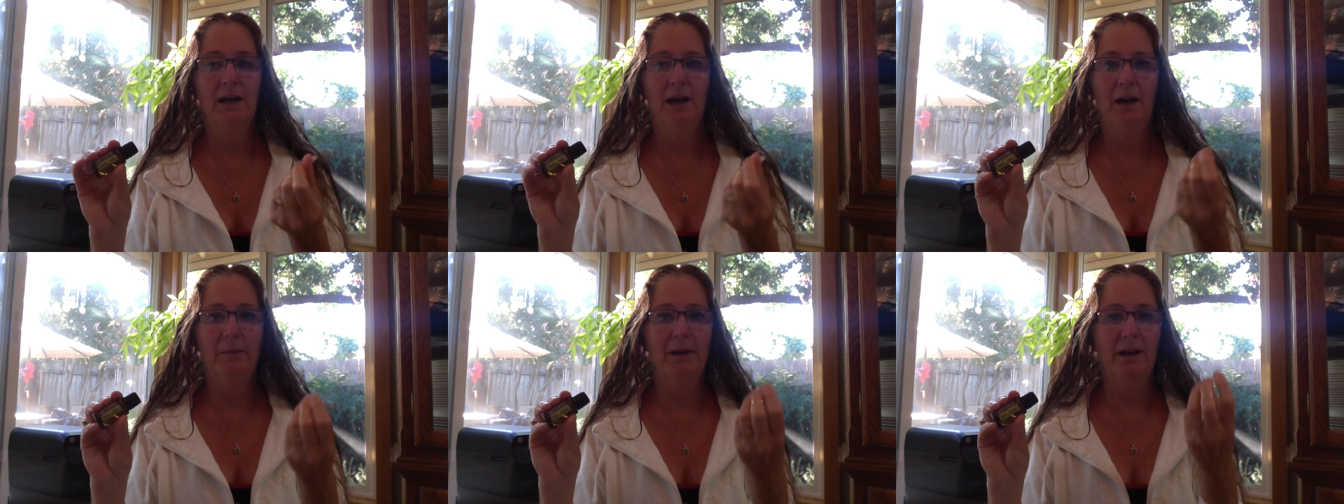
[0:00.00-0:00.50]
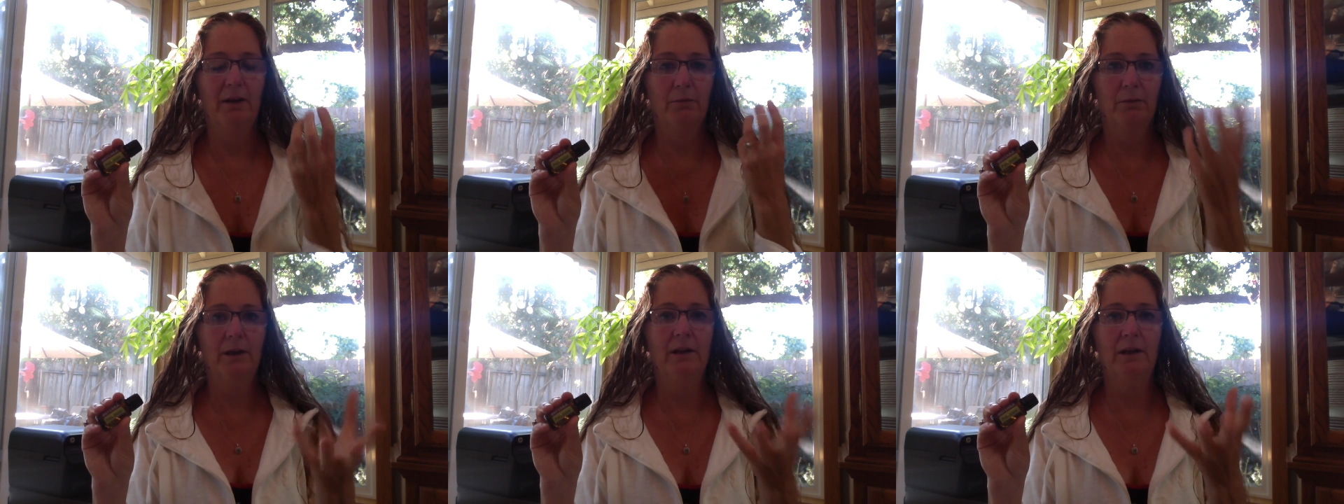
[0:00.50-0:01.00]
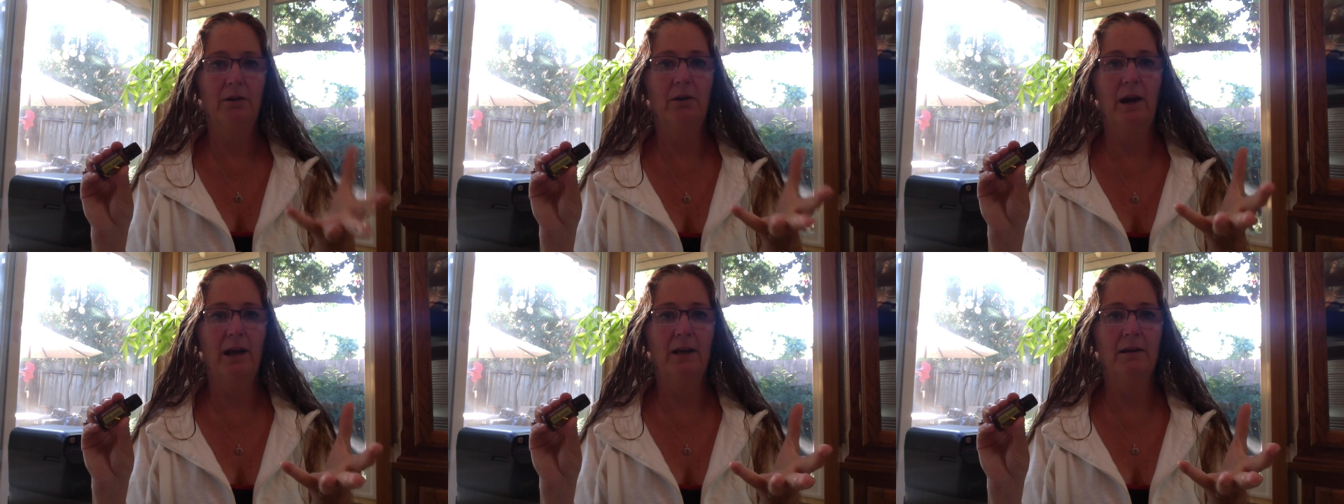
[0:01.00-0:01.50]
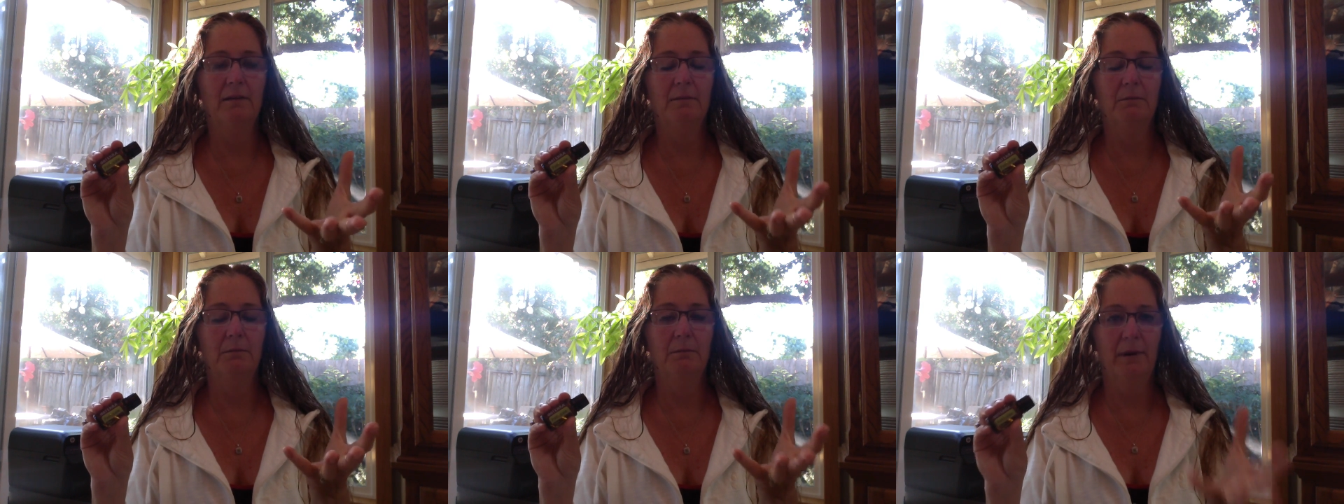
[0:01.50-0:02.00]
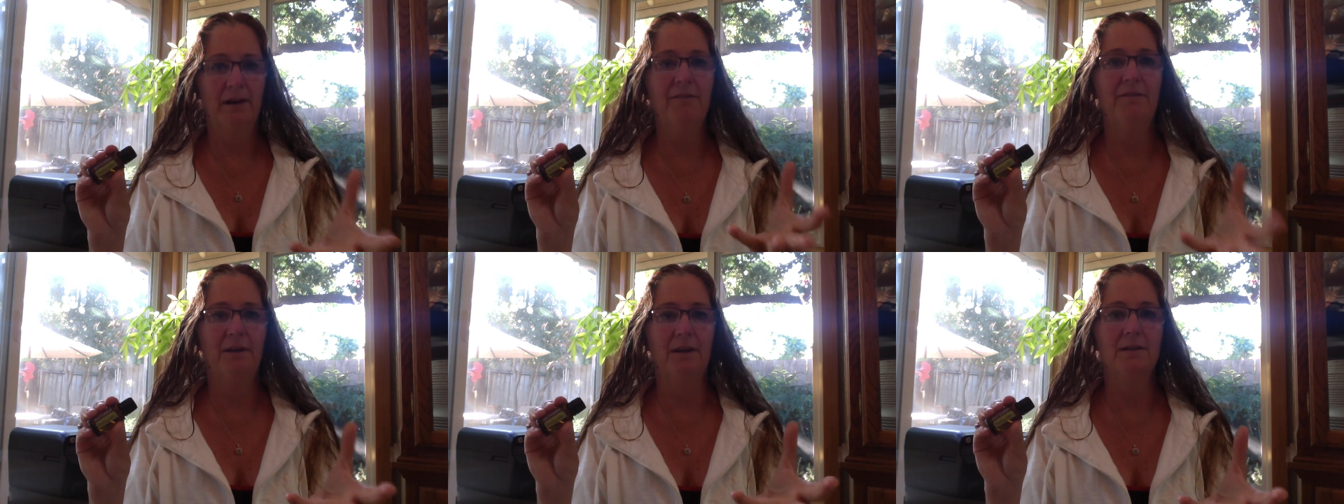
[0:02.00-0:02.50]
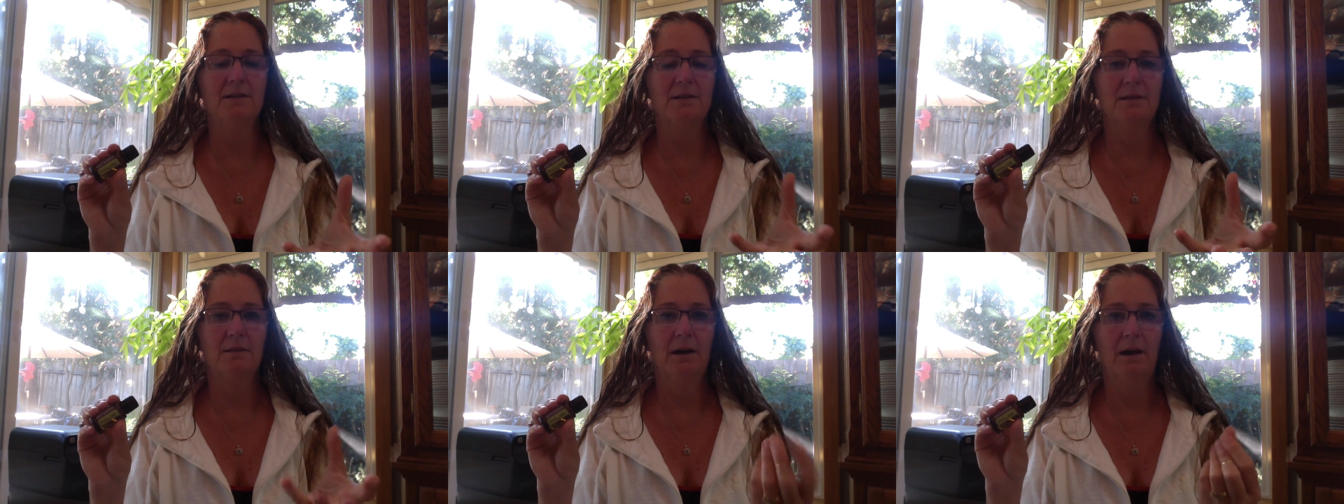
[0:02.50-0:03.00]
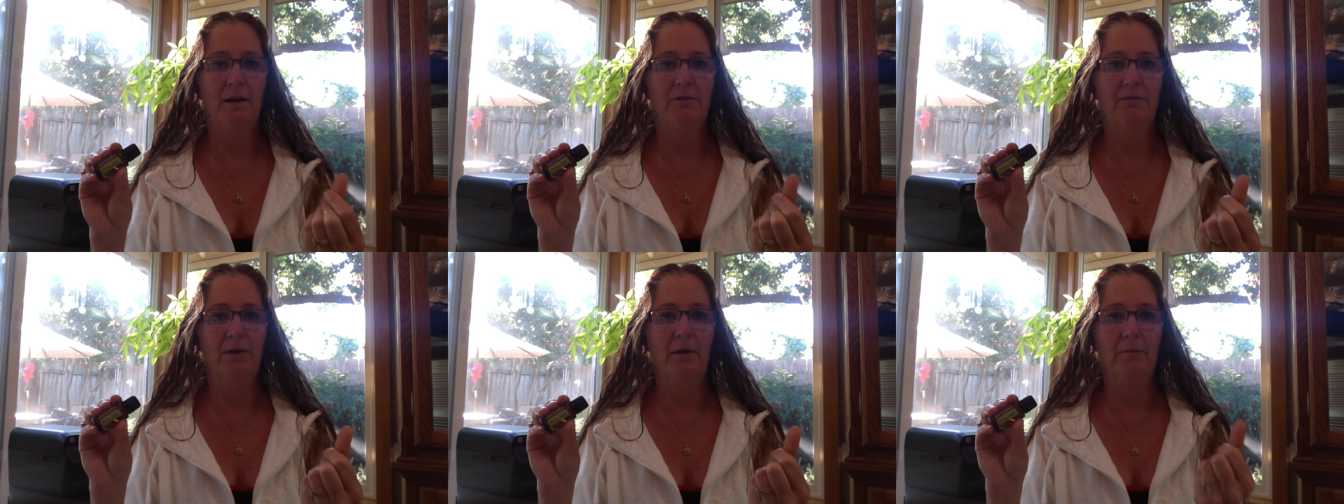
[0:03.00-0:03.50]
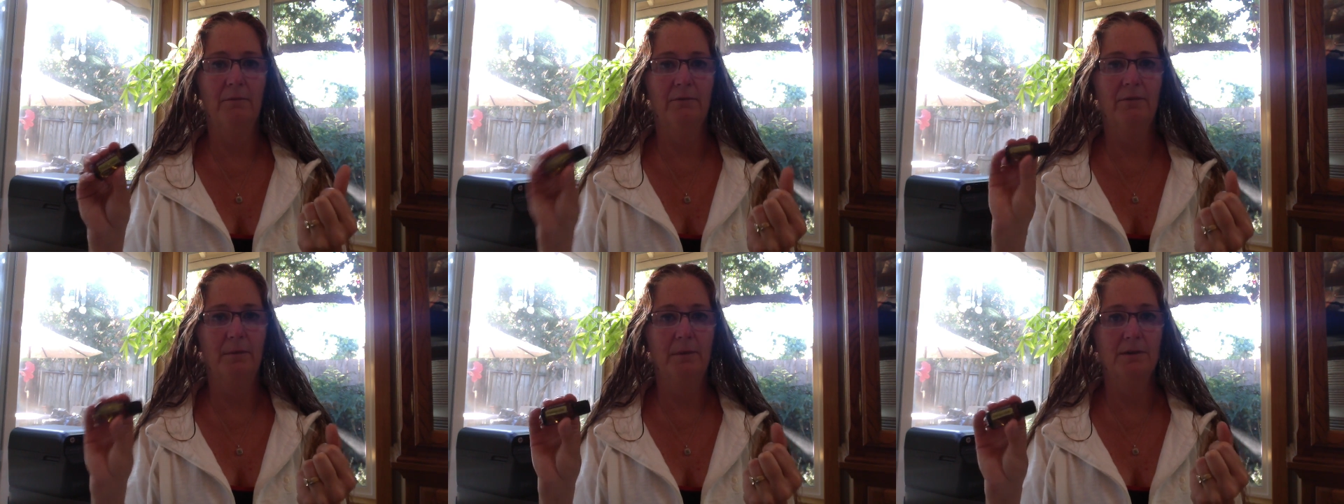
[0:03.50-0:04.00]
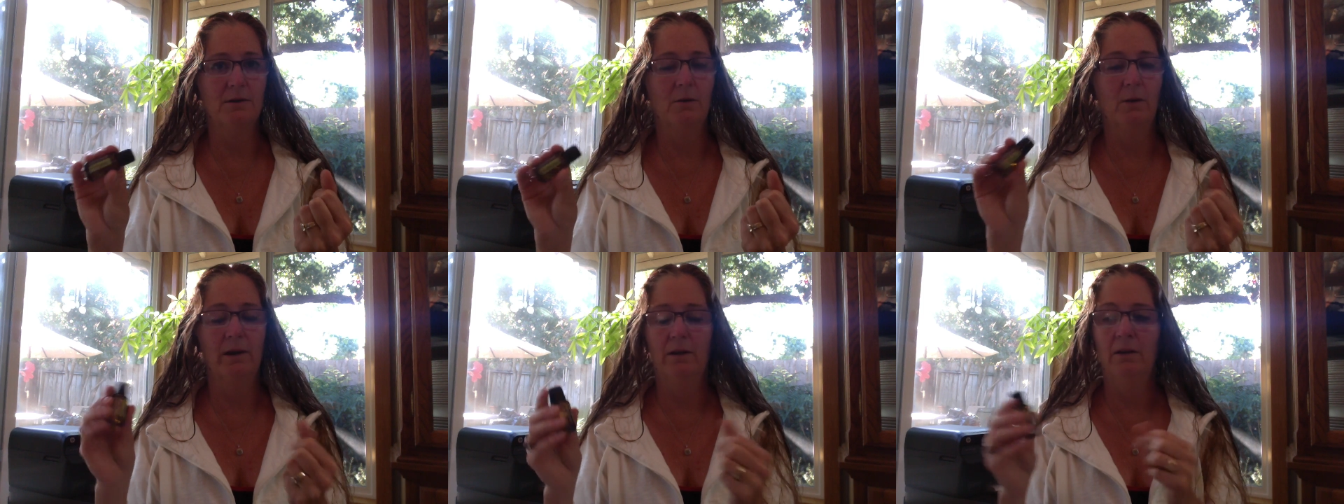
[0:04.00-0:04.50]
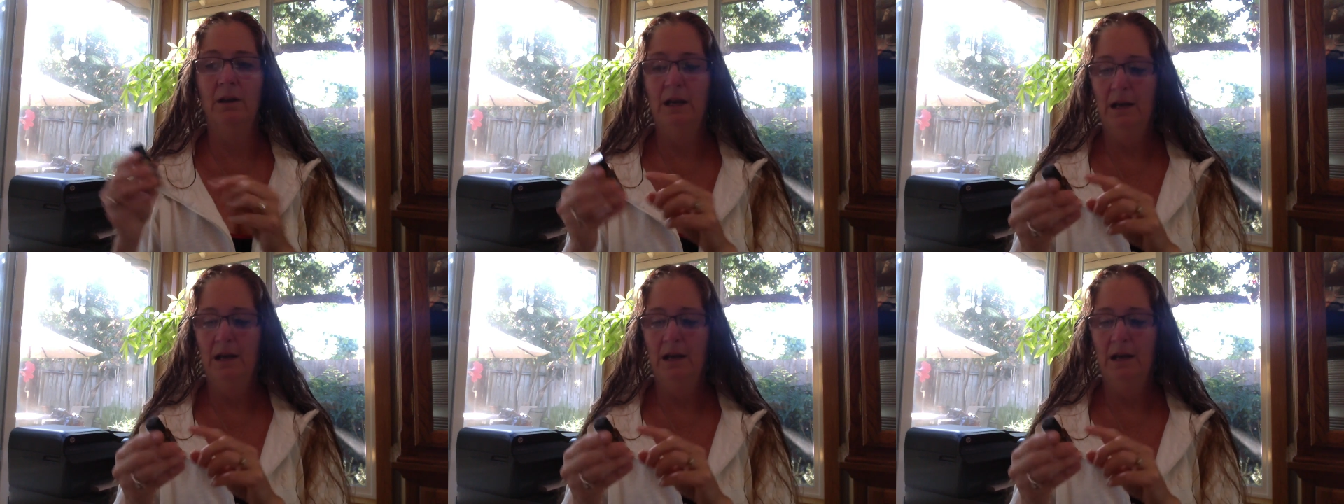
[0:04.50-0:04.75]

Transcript: um, and get really great benefits uh, from from this oil.